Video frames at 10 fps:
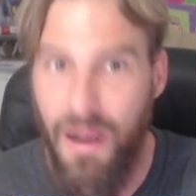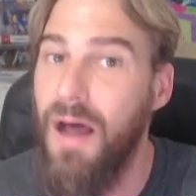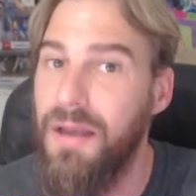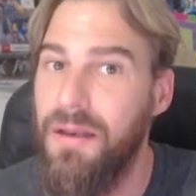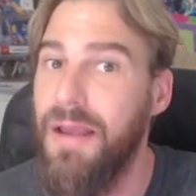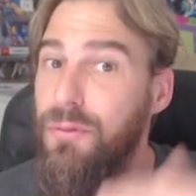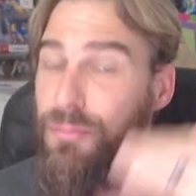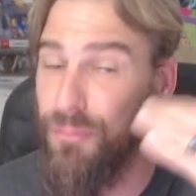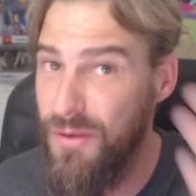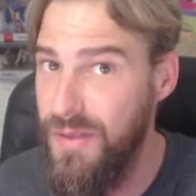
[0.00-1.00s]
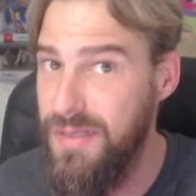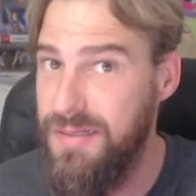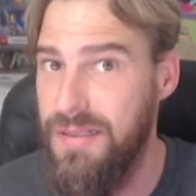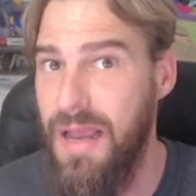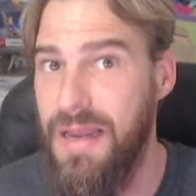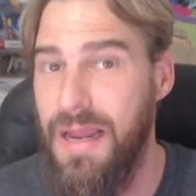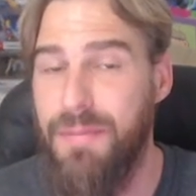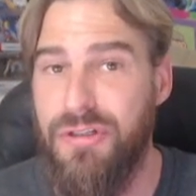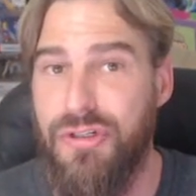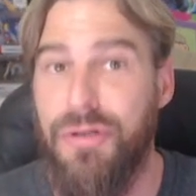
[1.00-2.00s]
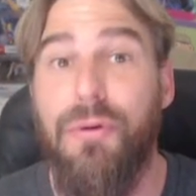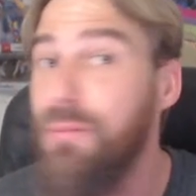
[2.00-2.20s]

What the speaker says: Unlike the previous slide I mentioned,